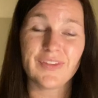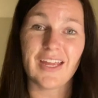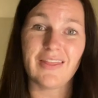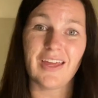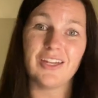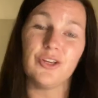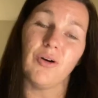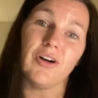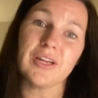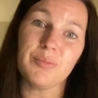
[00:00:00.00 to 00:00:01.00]
and then you
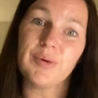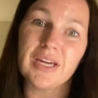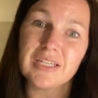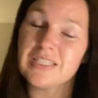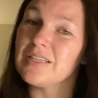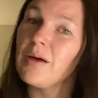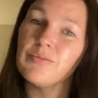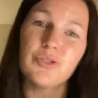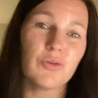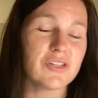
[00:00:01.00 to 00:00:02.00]
all can pick some sort